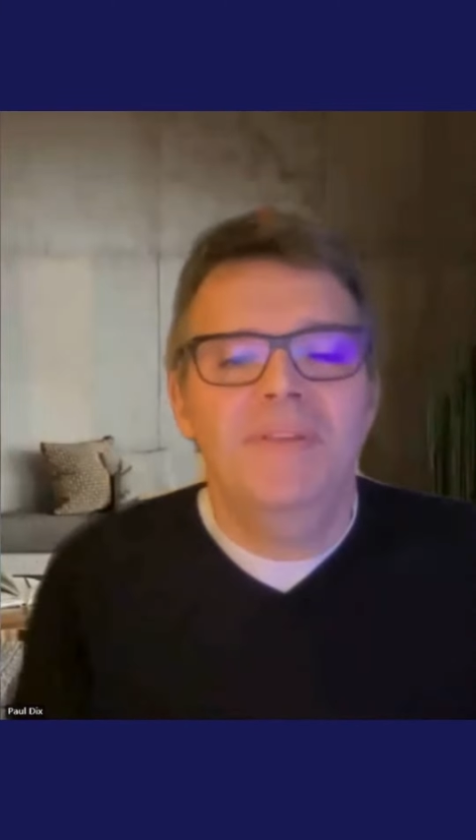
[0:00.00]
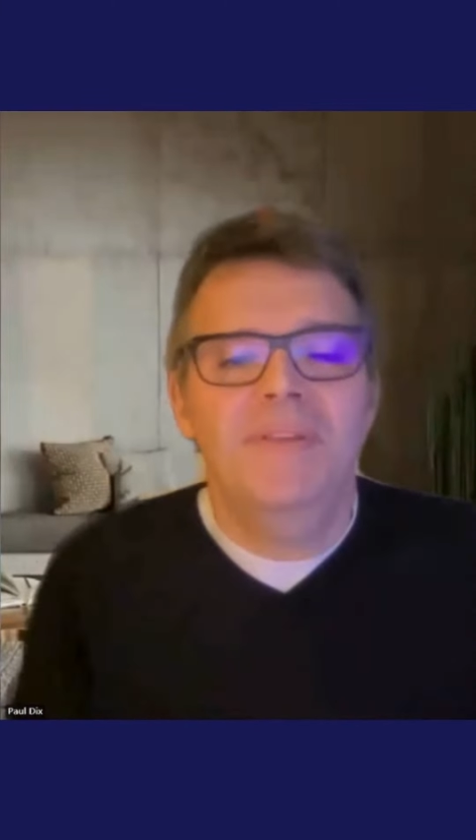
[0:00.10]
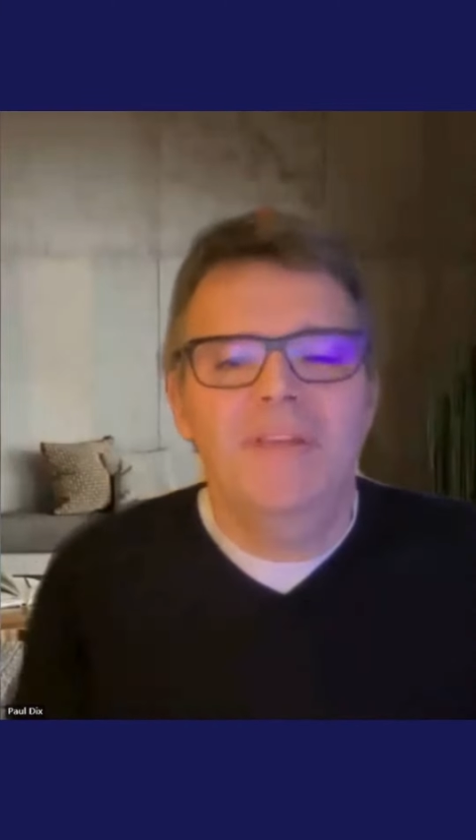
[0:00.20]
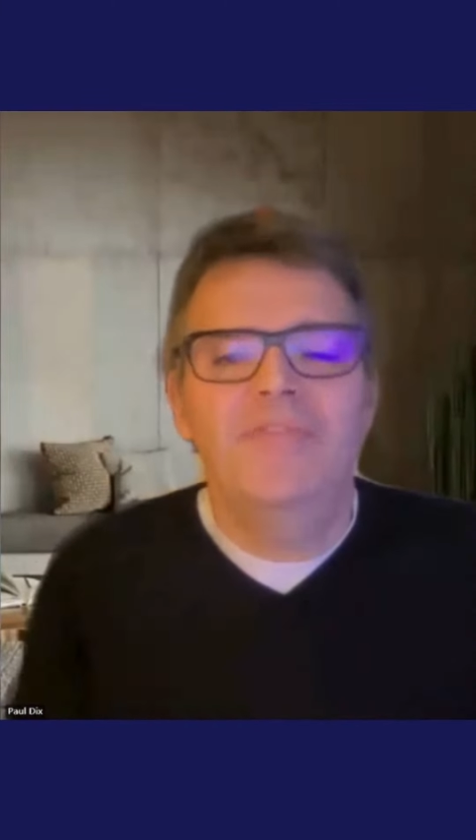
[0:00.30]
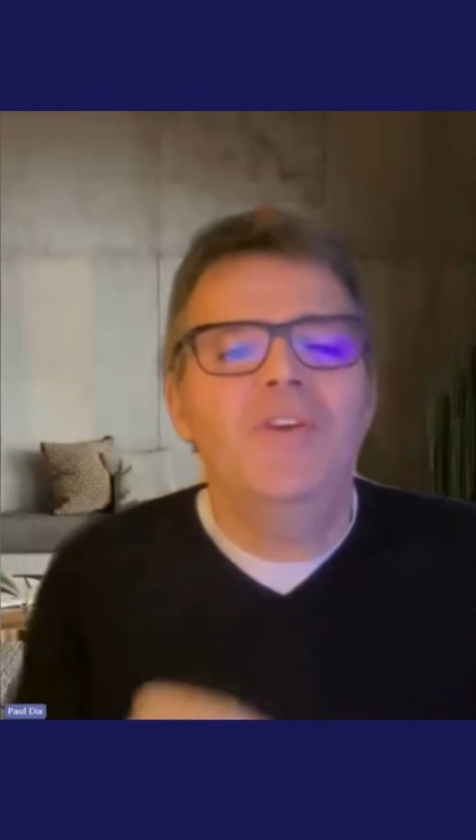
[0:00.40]

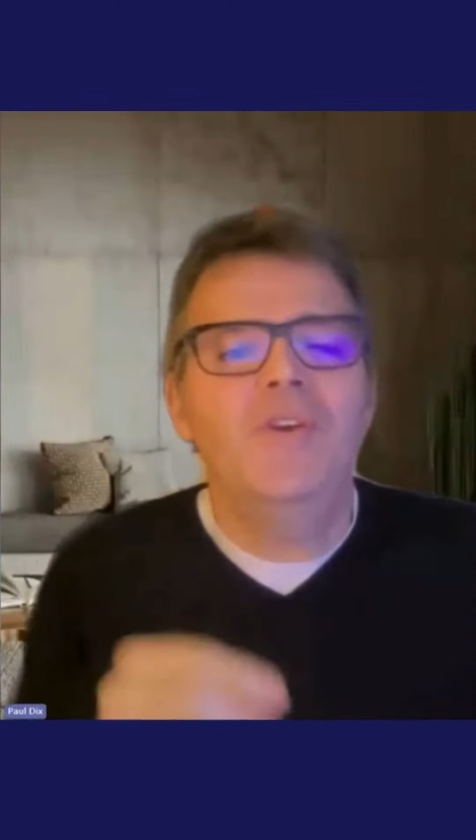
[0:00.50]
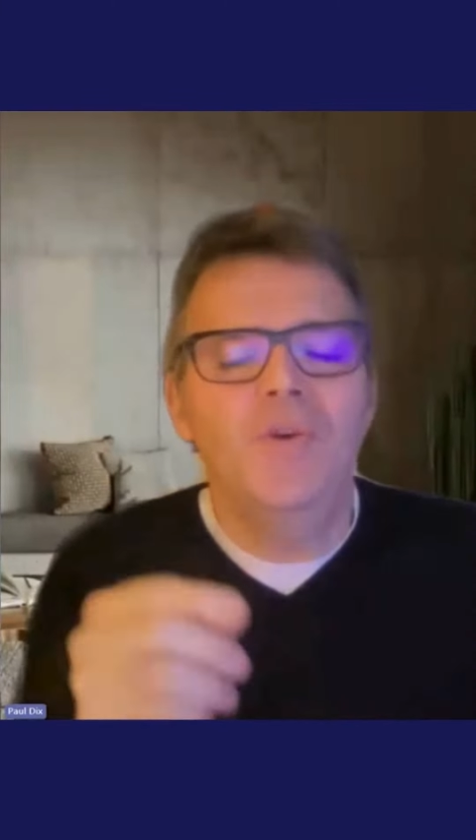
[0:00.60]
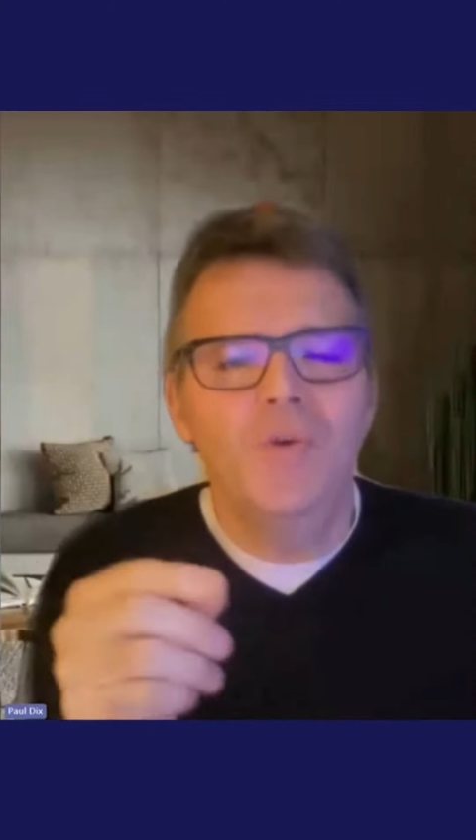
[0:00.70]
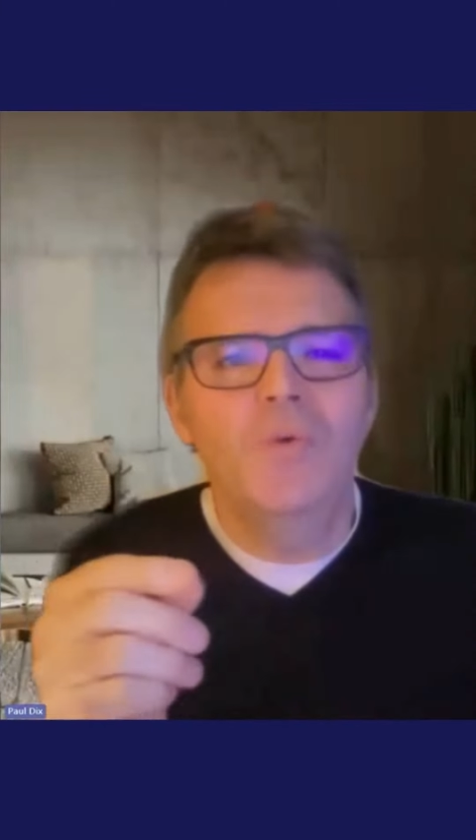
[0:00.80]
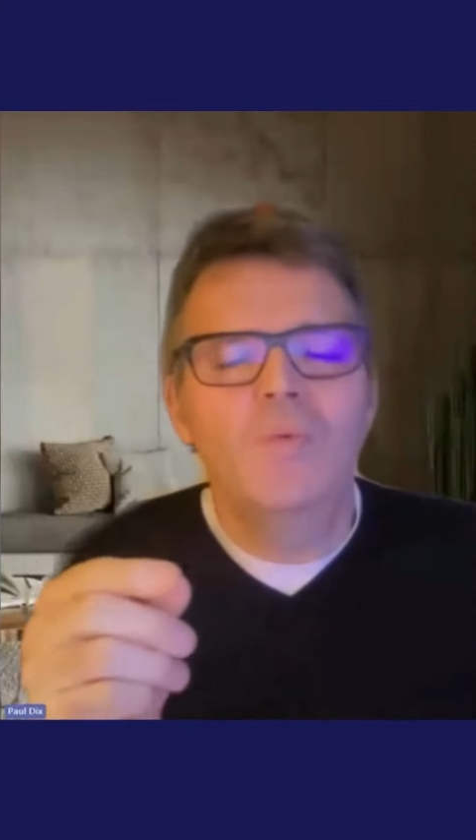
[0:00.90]
If
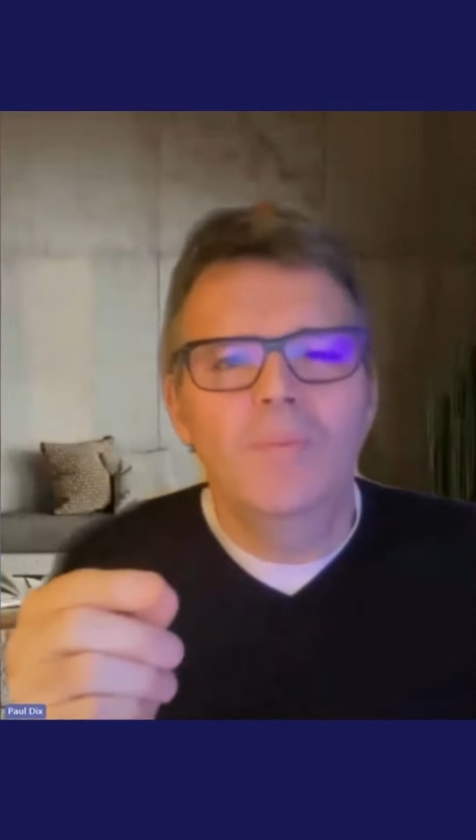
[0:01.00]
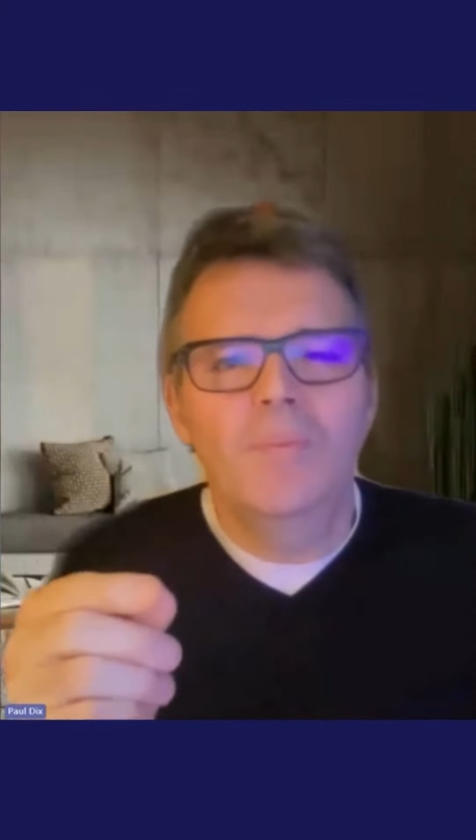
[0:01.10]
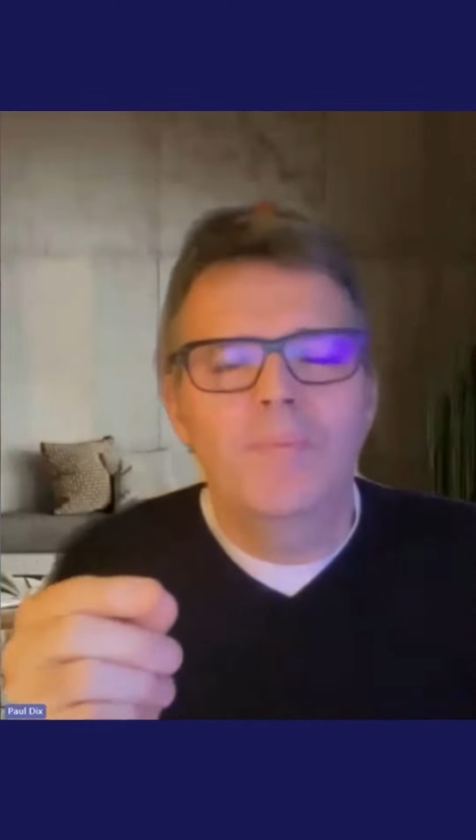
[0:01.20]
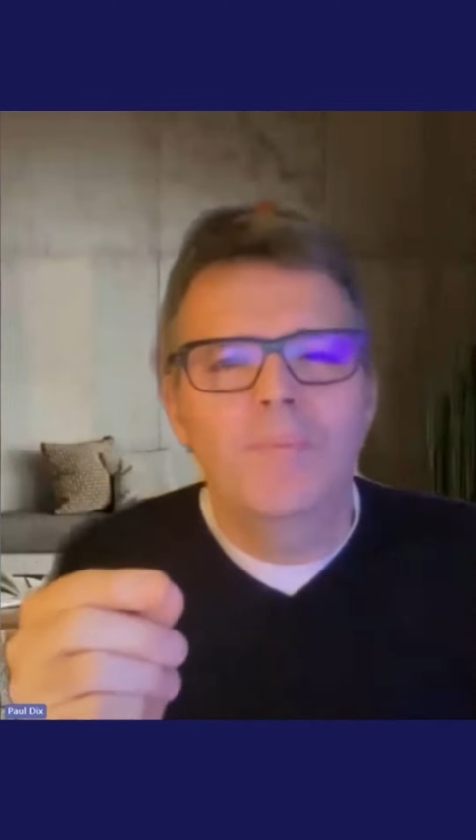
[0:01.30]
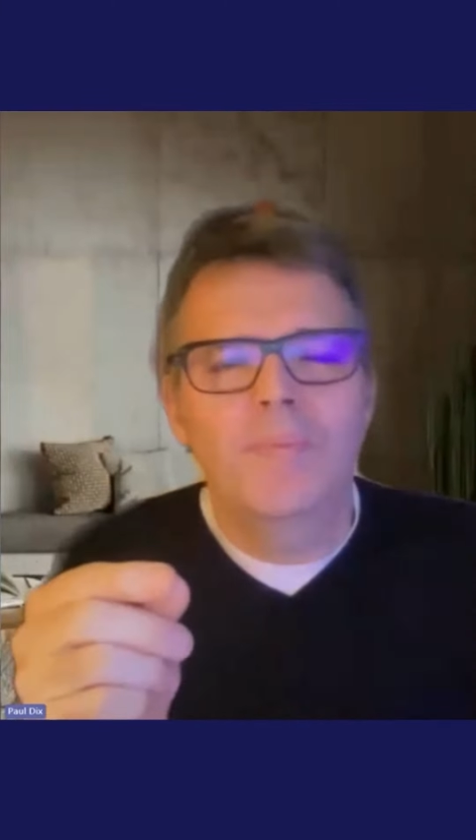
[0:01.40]
you
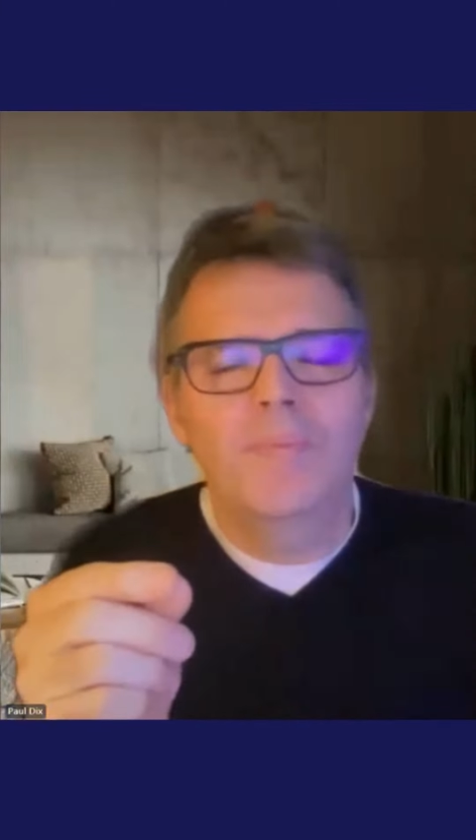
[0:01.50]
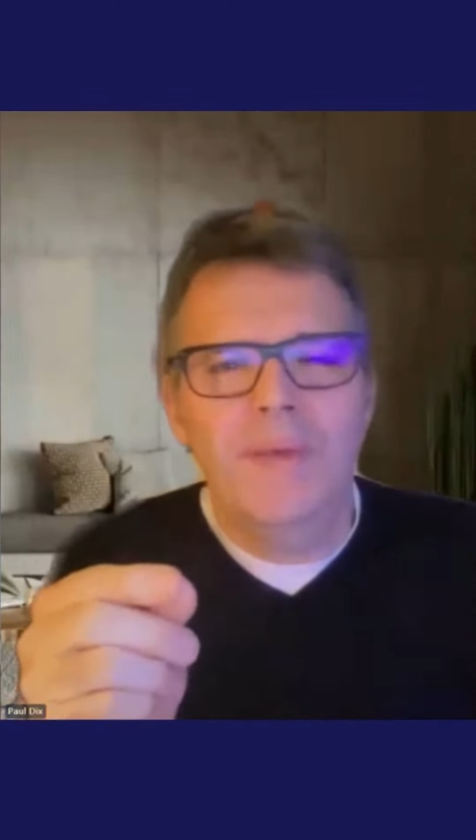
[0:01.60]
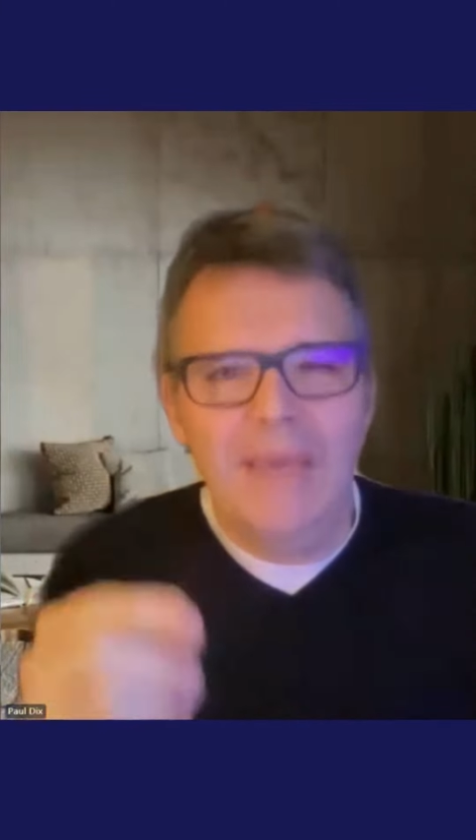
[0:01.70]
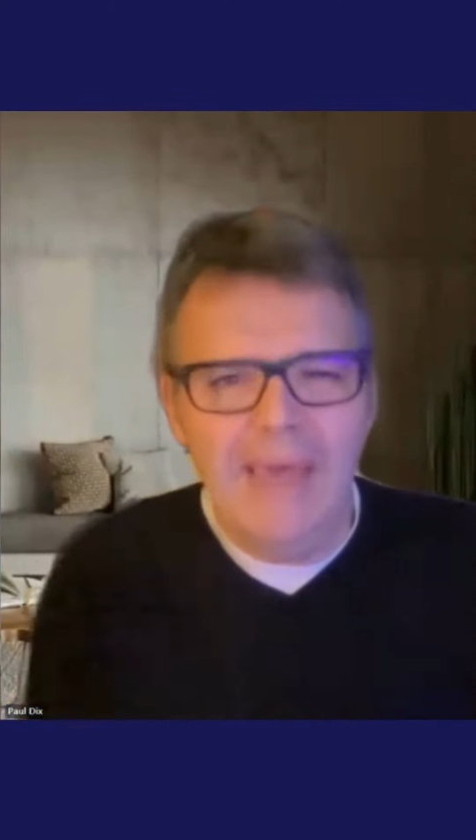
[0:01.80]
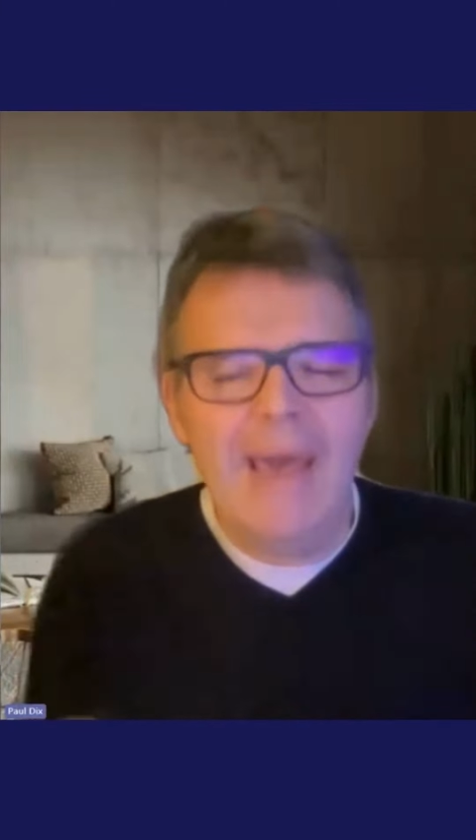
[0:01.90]

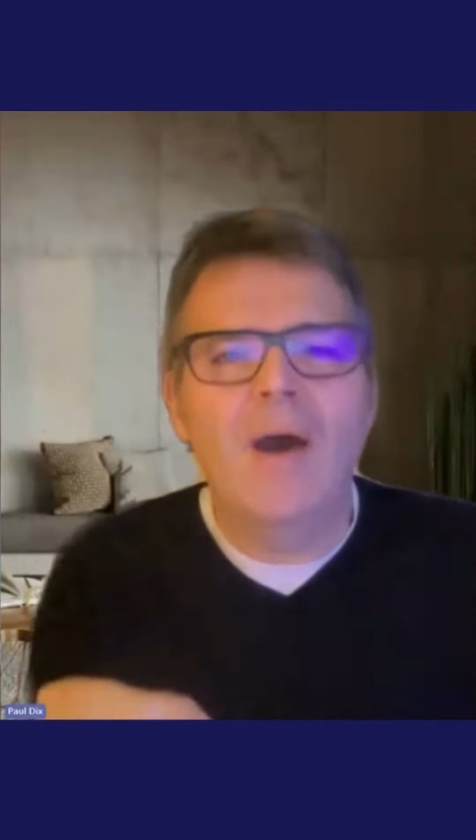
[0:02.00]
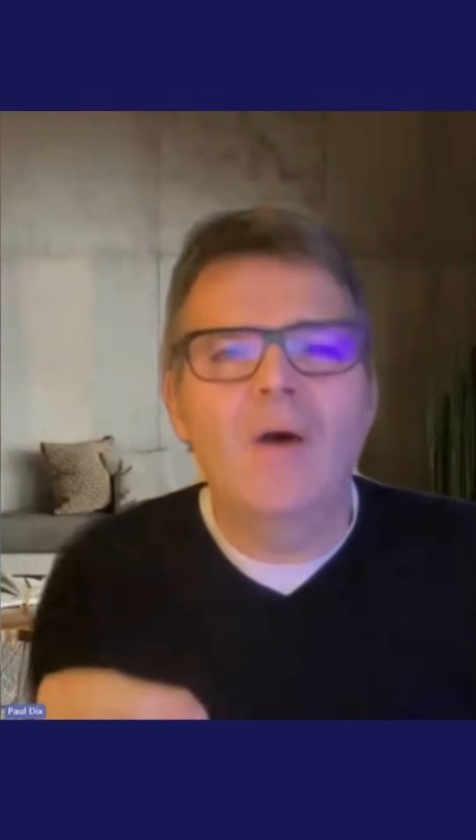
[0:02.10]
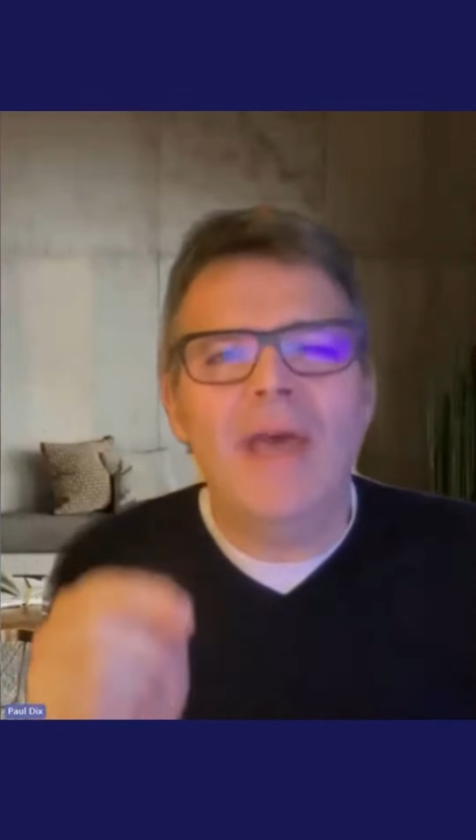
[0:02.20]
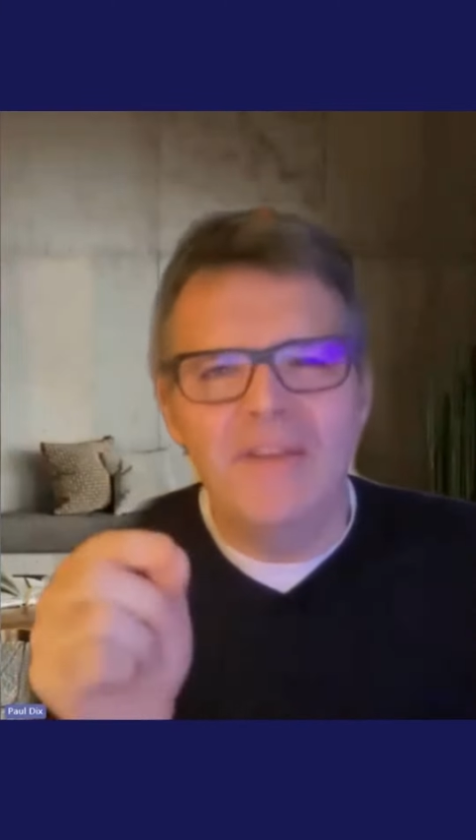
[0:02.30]
pick out